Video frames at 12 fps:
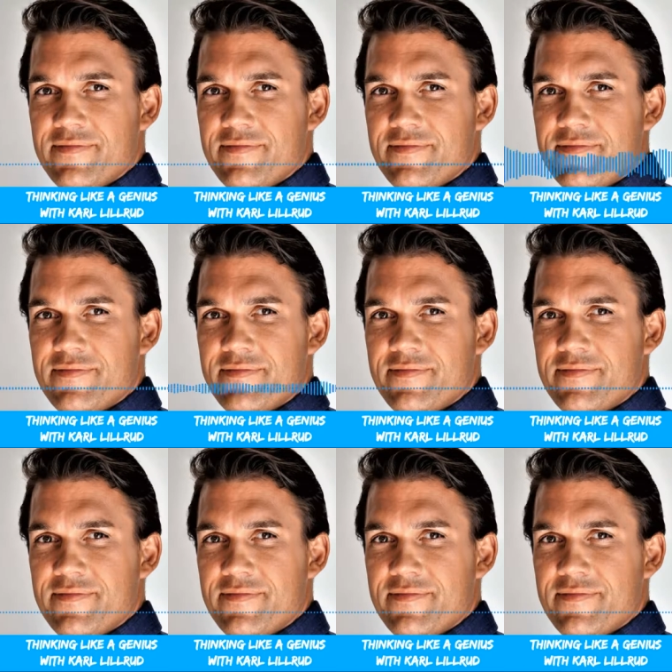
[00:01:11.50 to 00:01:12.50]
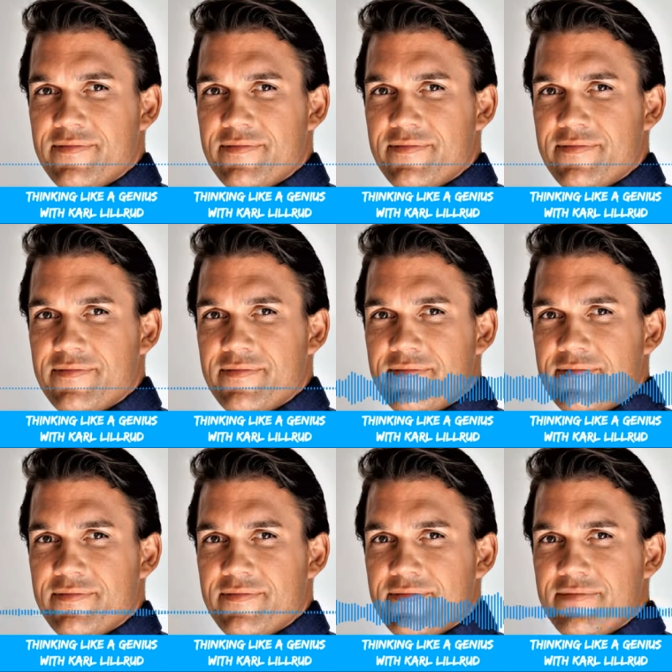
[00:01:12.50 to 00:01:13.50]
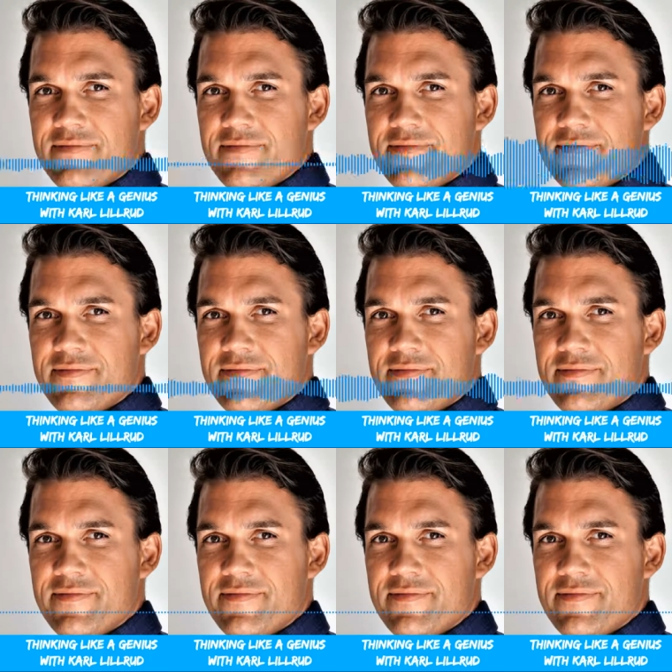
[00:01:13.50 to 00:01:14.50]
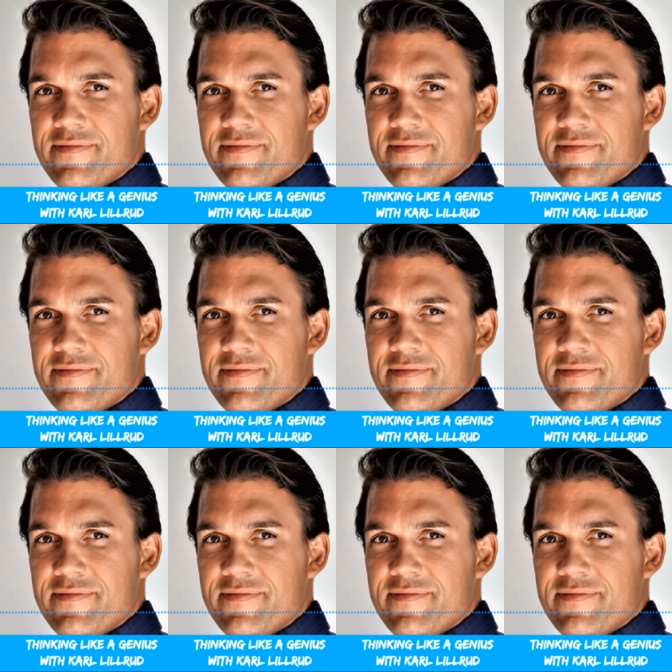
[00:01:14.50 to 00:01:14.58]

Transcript: Perfect. So, thank you for having me,